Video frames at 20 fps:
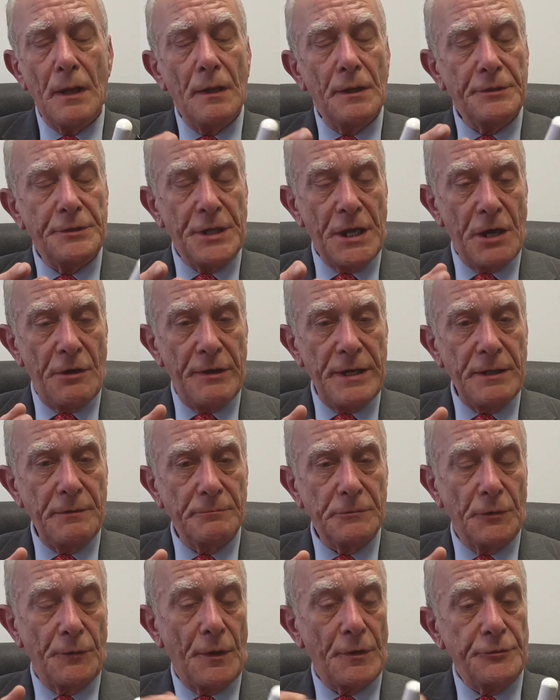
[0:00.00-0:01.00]
Dairy,
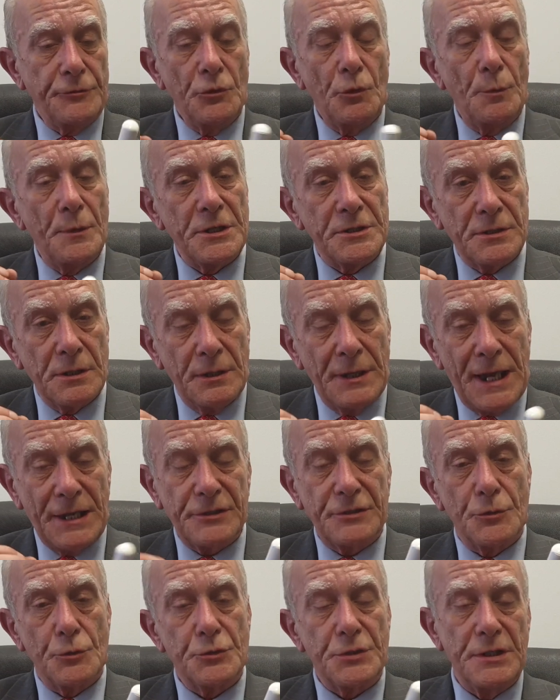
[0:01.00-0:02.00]
although normally it's a
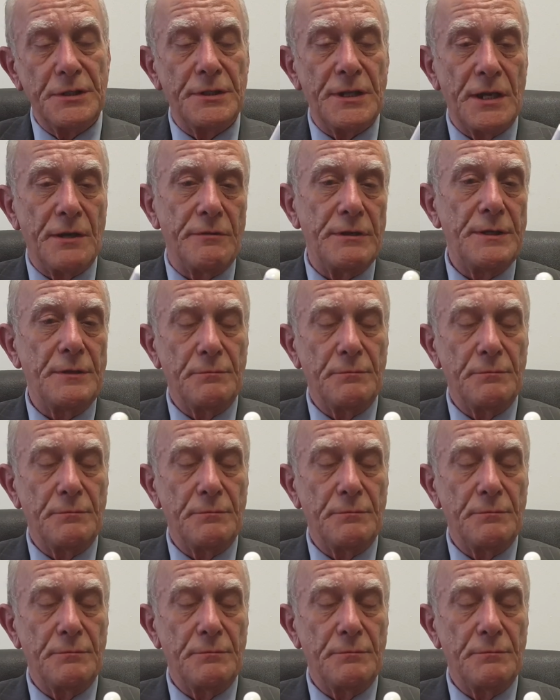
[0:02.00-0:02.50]
lactose in dairy,